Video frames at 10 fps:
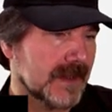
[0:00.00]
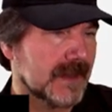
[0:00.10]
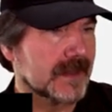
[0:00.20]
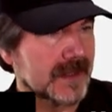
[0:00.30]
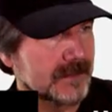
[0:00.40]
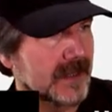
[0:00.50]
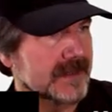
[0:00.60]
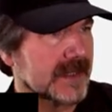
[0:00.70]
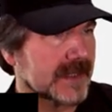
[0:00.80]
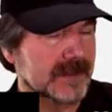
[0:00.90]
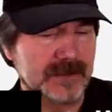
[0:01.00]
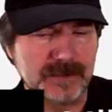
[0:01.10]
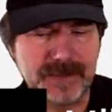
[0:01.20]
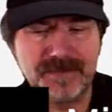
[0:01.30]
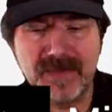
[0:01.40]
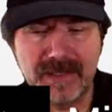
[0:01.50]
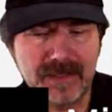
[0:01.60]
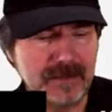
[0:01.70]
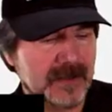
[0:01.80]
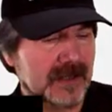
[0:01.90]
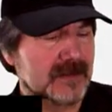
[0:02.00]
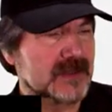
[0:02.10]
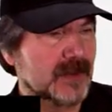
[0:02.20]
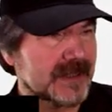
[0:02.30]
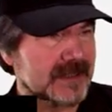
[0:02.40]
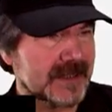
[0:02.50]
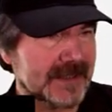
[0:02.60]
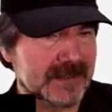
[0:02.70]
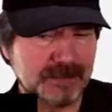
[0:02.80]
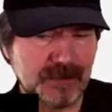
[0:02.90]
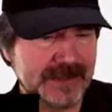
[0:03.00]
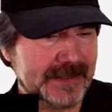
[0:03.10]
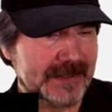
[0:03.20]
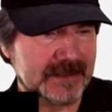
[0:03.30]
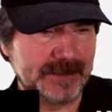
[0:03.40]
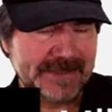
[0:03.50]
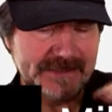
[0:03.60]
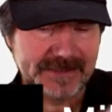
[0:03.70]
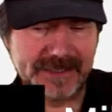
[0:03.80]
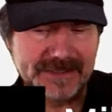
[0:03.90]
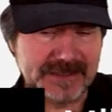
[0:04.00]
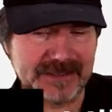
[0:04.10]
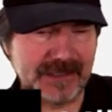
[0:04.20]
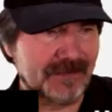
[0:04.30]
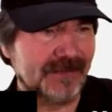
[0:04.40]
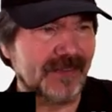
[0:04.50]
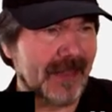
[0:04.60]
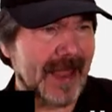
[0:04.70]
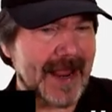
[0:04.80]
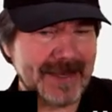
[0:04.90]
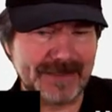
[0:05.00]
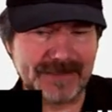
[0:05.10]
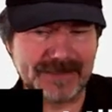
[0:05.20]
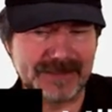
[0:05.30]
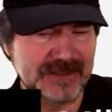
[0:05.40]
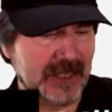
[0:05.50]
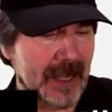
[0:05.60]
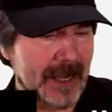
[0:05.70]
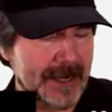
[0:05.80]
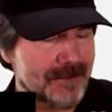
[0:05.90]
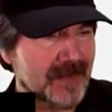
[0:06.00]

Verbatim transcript: Okay, it might take a little bit. But so when this thing is printed, it's basically just a flat design.